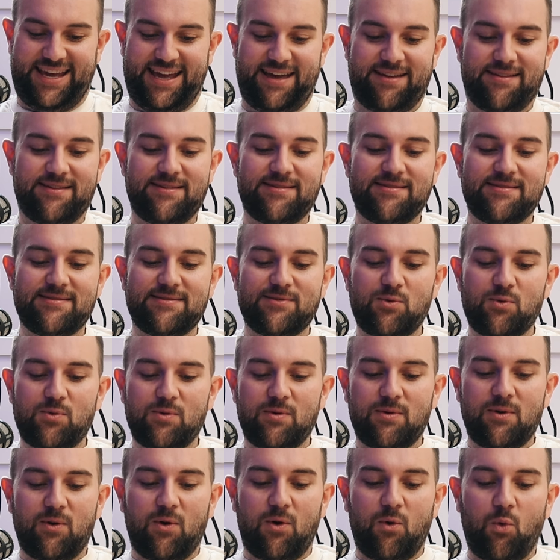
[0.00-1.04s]
Okay.
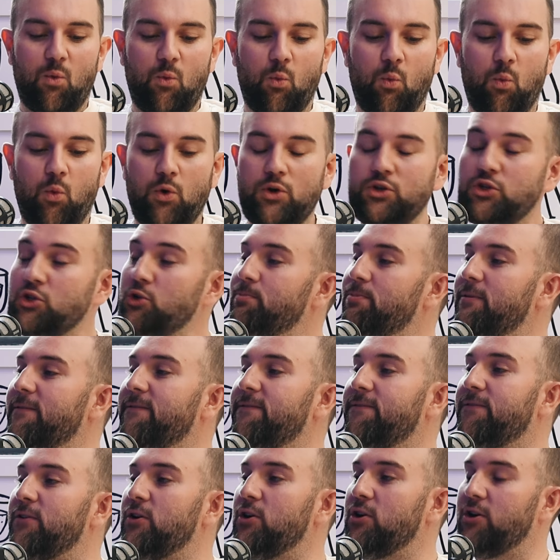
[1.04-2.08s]
Would you
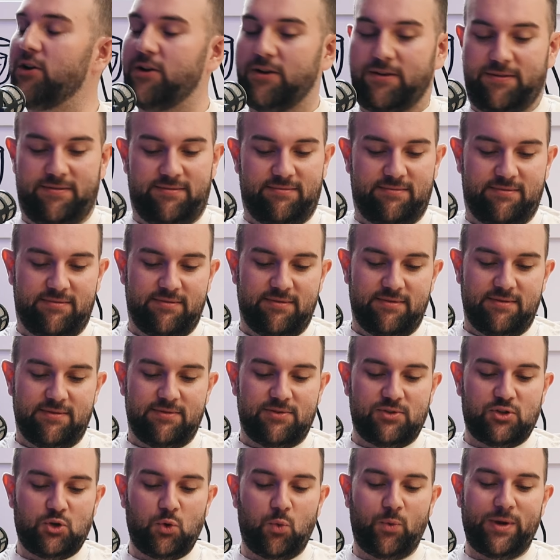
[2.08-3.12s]
prefer
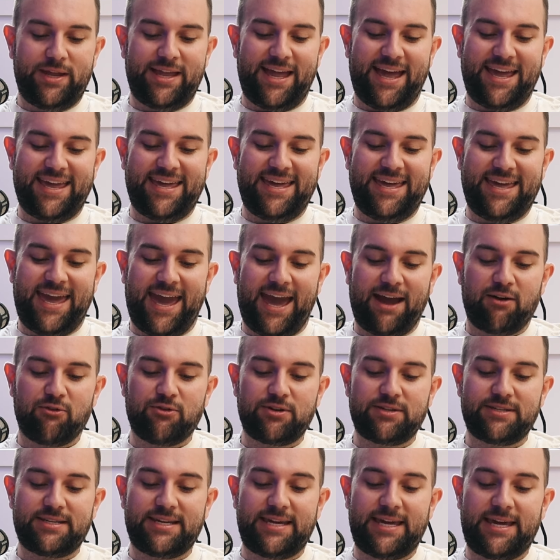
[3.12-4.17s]
to win a
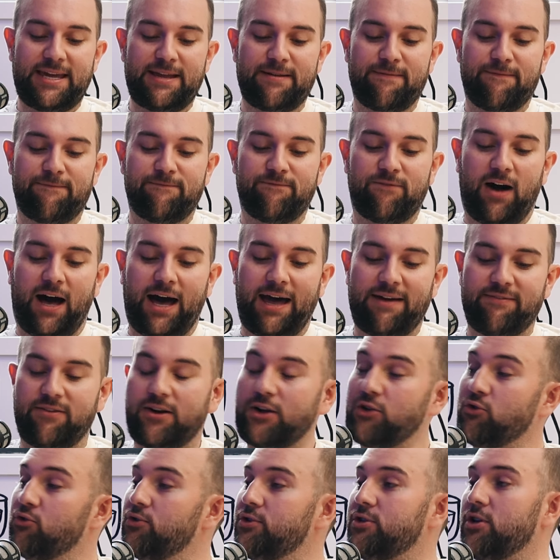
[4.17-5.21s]
guaranteed
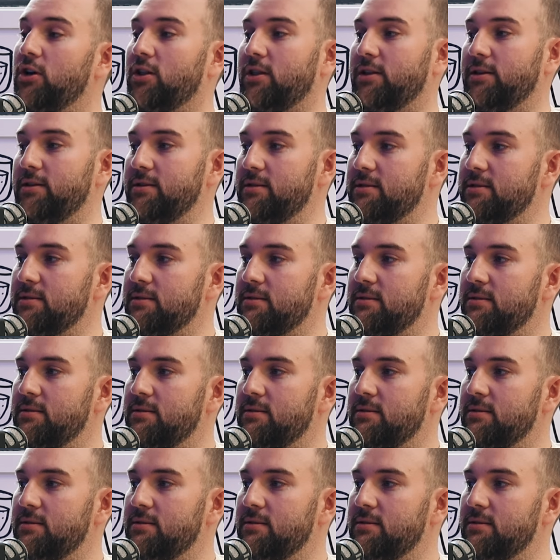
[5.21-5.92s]
$500?